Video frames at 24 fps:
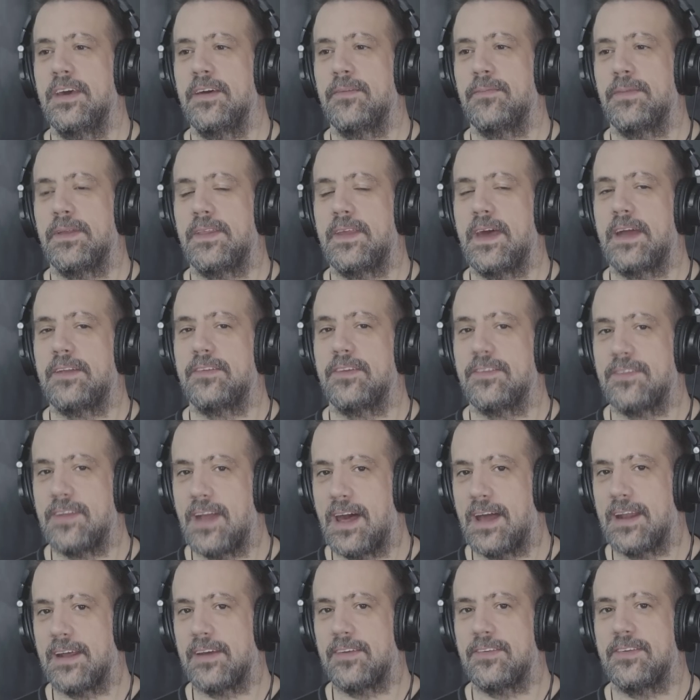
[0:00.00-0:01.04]
but that does
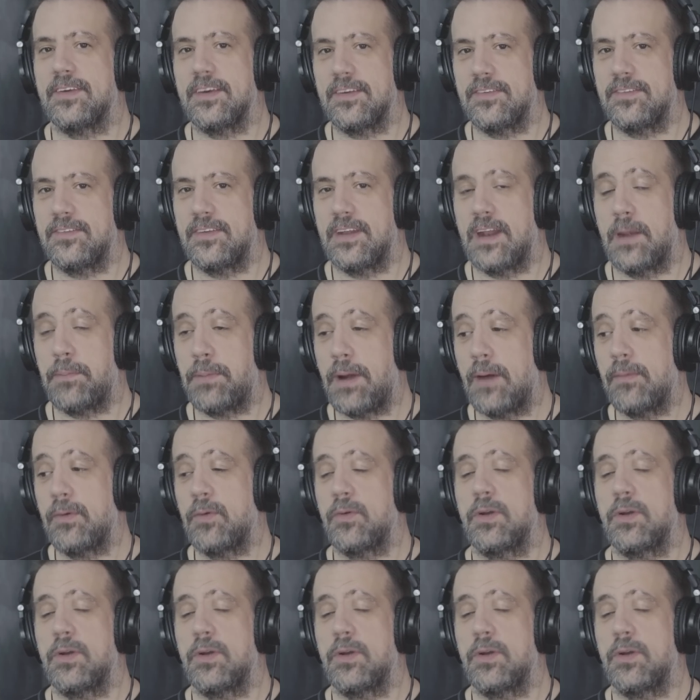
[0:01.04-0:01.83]
not exist, and I probably